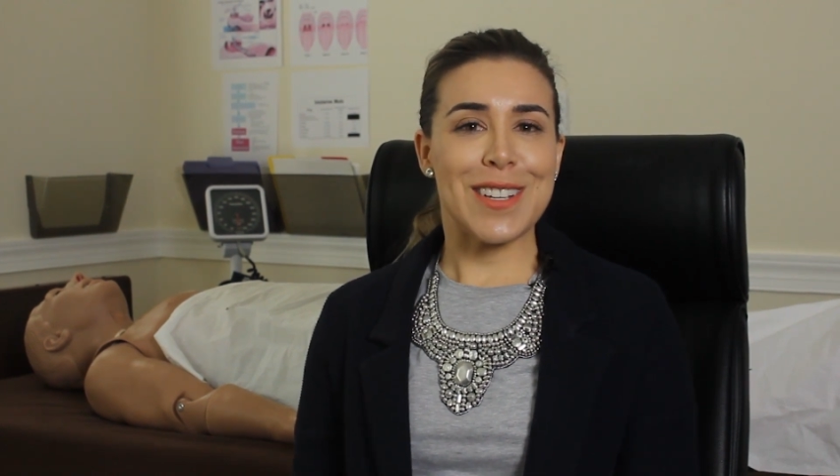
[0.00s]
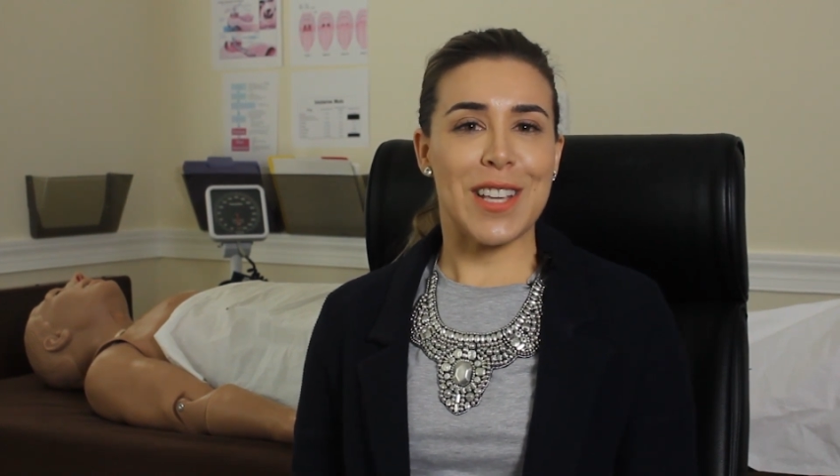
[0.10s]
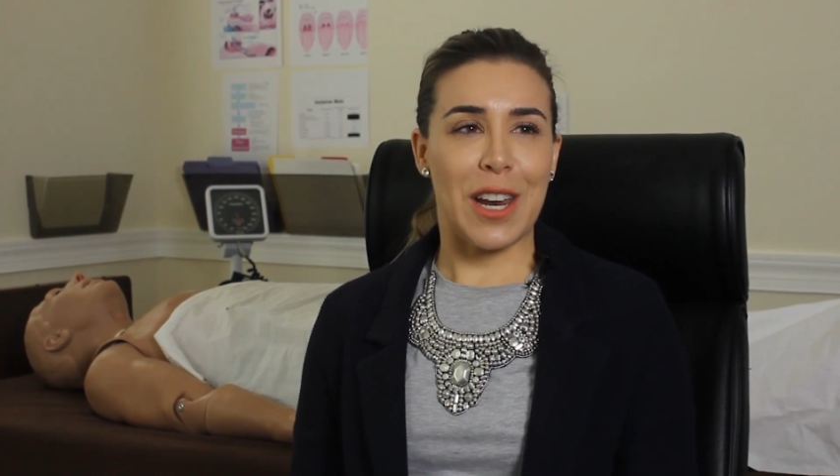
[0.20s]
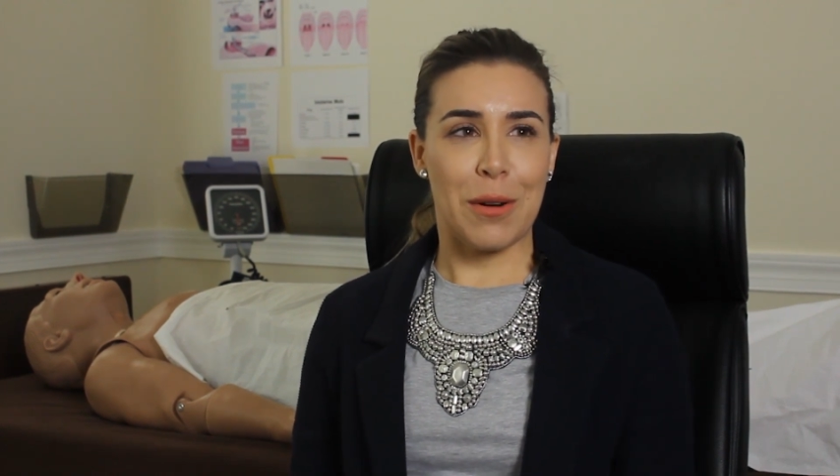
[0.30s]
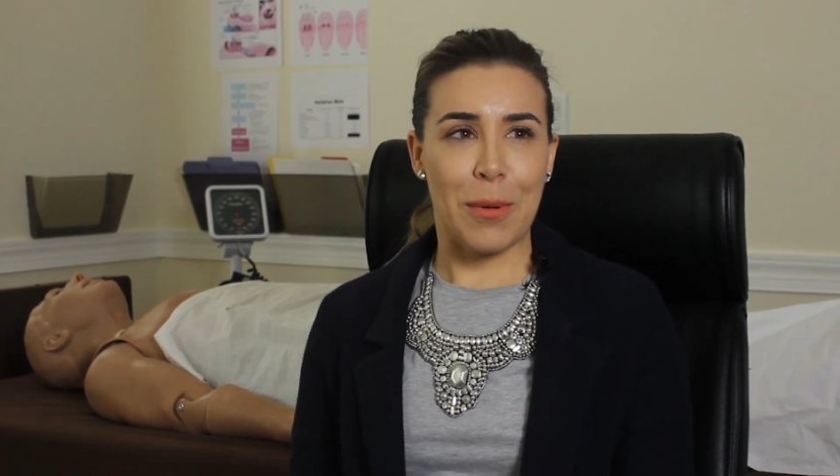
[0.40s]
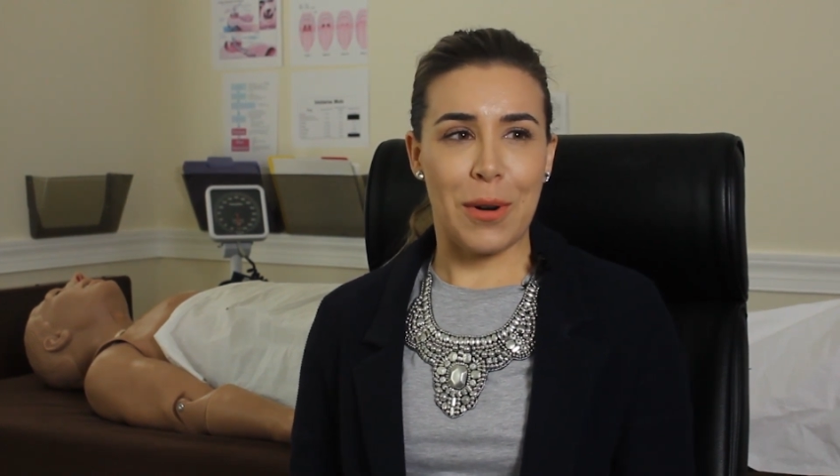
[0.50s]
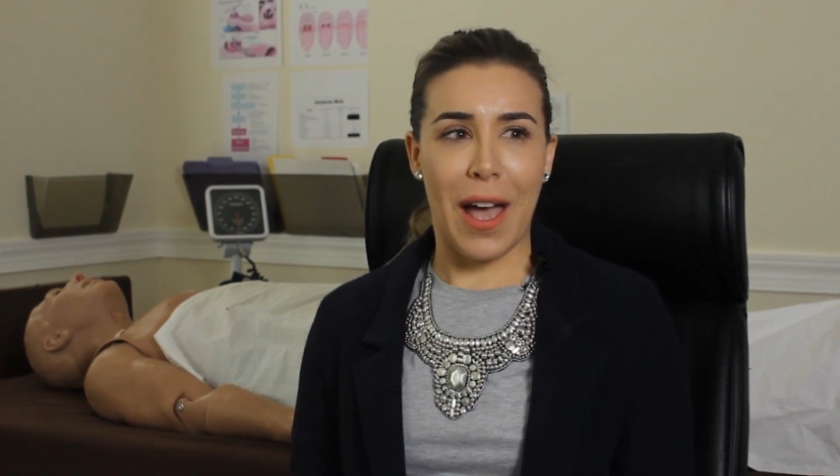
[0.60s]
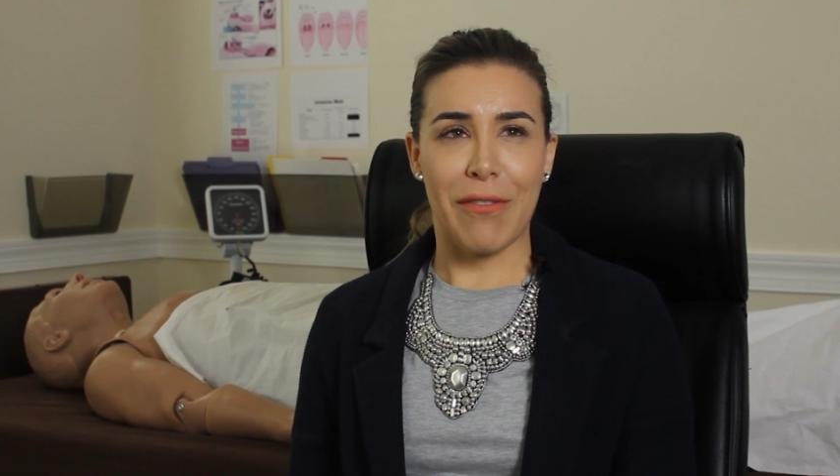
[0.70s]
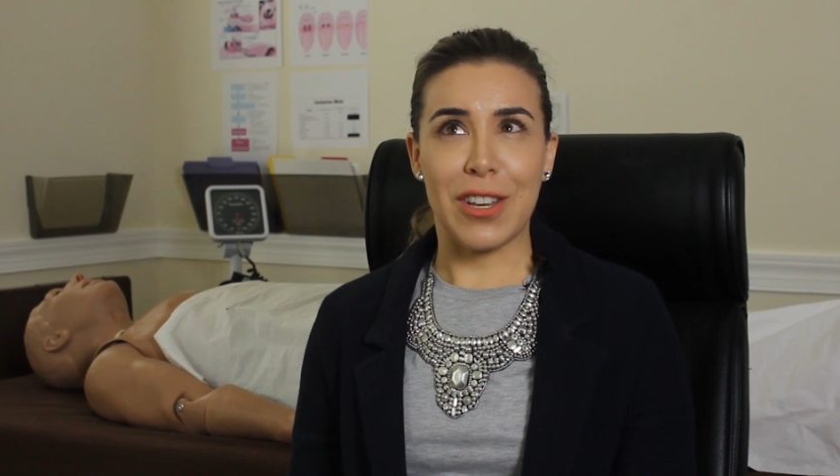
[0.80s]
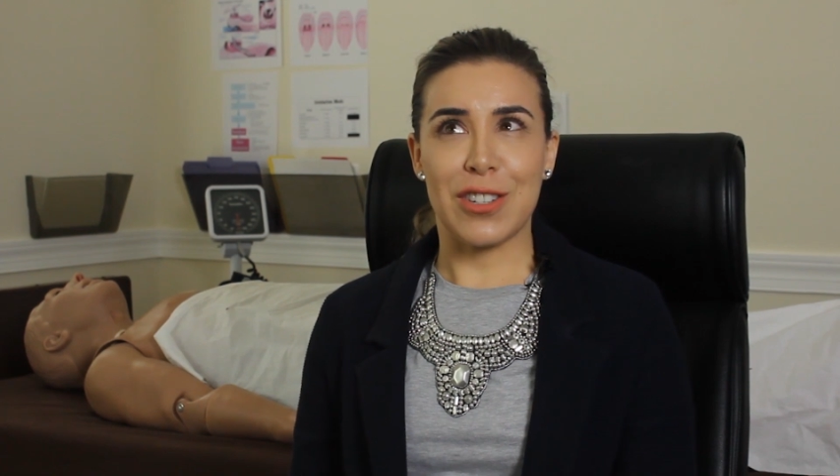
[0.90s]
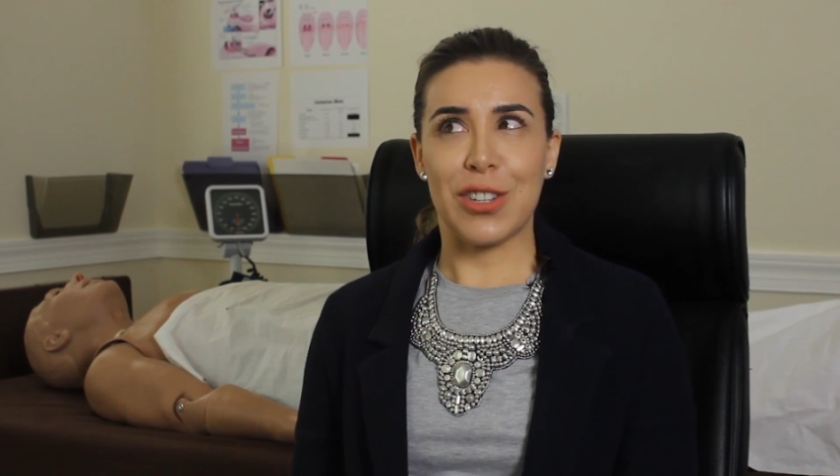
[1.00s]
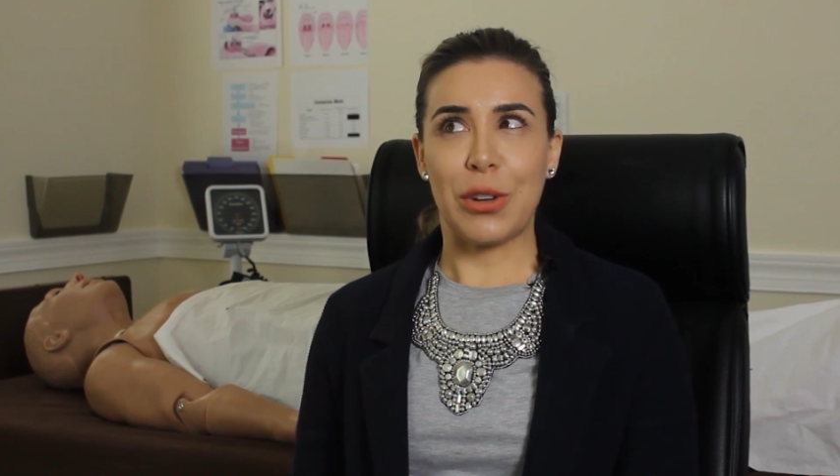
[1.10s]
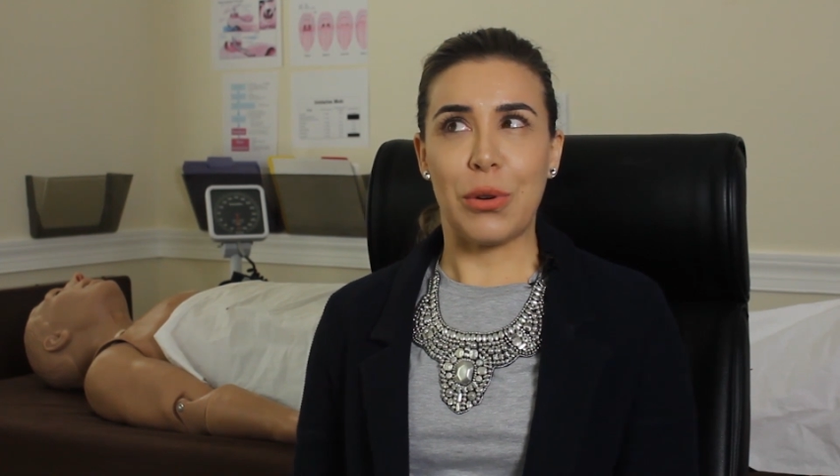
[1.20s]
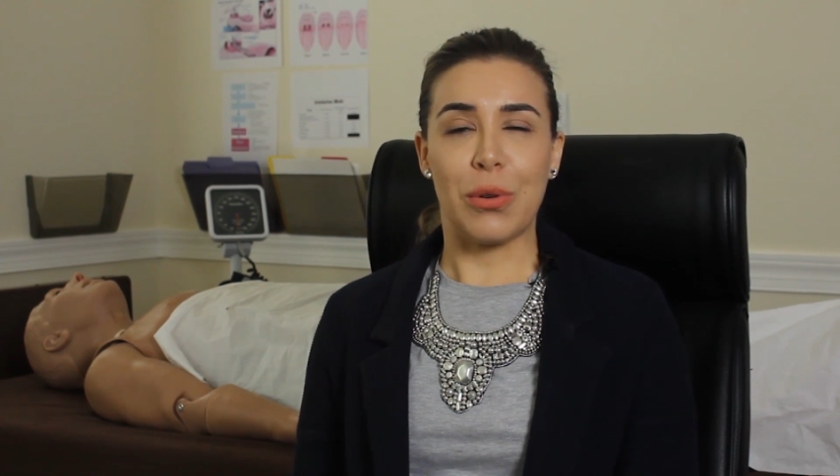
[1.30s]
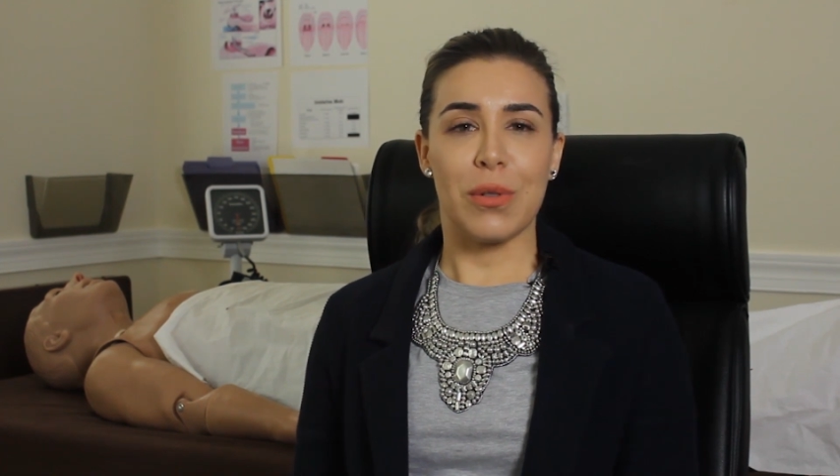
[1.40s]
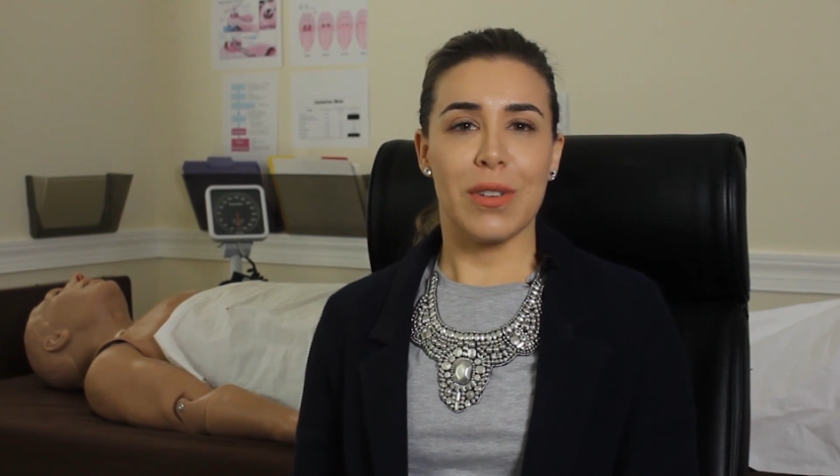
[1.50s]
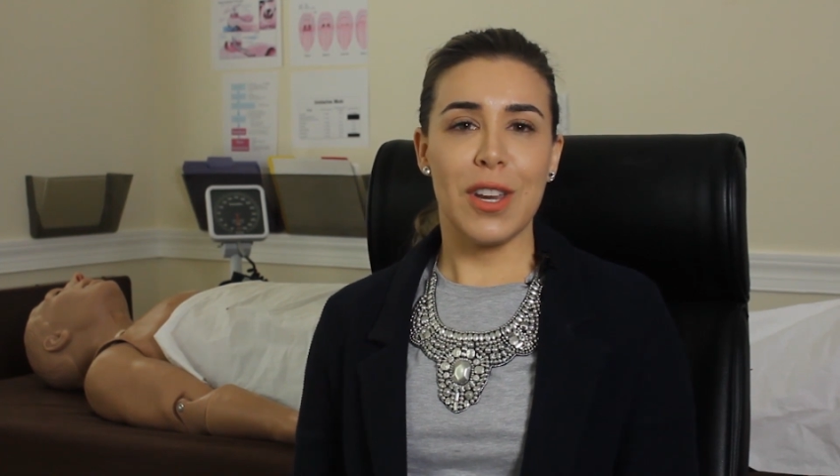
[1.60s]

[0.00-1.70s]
excited about having to,